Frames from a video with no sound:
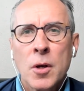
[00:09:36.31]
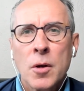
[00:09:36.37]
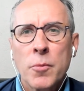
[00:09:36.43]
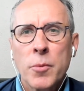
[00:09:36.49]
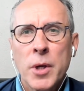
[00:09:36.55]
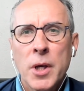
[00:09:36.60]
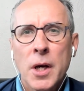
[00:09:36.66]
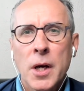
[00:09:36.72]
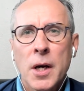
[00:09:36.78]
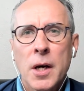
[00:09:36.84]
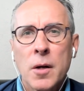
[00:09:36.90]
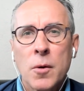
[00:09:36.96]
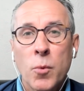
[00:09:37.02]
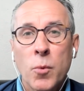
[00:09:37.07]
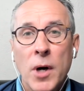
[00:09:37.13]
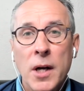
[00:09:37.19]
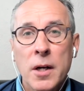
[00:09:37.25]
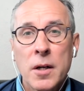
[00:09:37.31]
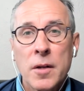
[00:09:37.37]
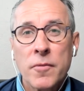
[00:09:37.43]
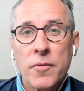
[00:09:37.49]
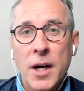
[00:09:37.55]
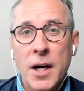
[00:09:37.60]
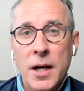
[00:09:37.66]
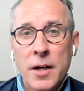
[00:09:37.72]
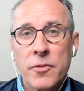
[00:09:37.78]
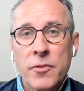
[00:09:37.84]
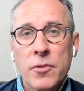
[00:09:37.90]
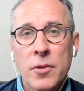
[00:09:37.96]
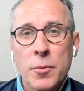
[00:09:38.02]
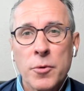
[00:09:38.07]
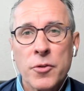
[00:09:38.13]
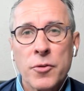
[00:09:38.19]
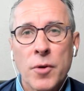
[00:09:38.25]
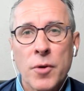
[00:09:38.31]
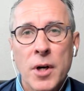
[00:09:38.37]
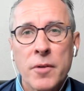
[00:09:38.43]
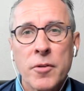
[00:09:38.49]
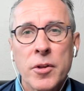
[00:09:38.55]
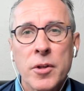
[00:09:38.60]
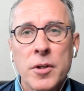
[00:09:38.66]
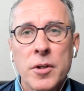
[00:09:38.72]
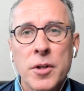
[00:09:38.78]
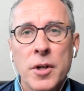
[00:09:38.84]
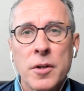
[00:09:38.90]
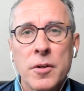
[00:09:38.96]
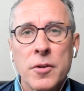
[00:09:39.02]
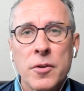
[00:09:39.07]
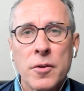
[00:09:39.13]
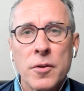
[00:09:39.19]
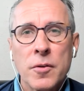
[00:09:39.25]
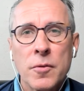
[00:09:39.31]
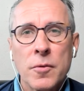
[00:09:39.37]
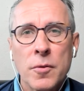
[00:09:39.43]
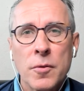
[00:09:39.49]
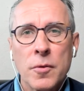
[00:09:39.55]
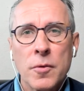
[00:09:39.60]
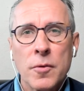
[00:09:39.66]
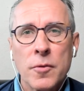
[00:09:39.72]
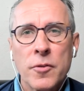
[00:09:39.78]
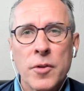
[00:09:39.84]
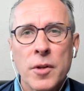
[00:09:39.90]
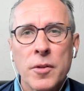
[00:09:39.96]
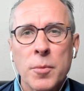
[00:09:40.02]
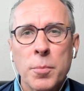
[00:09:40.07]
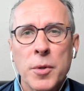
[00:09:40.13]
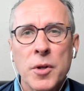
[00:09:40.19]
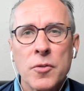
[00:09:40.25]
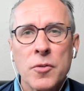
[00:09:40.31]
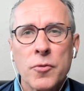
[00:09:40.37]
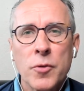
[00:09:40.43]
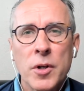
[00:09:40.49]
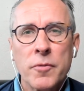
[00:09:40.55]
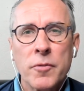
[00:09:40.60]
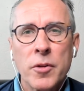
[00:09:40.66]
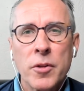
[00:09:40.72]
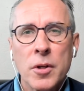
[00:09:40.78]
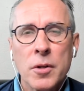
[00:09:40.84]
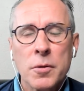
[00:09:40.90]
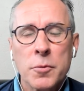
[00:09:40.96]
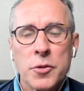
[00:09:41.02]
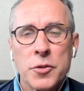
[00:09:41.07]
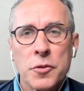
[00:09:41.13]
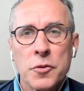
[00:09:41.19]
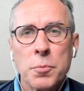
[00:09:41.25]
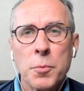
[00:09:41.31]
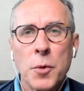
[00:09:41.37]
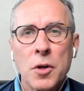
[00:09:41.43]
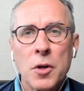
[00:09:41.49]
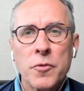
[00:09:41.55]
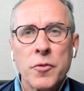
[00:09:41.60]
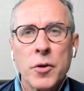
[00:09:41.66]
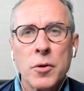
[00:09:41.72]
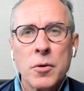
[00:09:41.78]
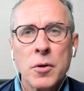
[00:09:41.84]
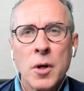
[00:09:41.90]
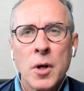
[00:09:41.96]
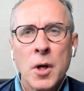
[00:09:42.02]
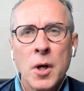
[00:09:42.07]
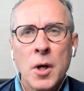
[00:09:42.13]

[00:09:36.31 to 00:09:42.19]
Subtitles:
We had one device that was driving the attention centerpiece for everything, that was a smartphone.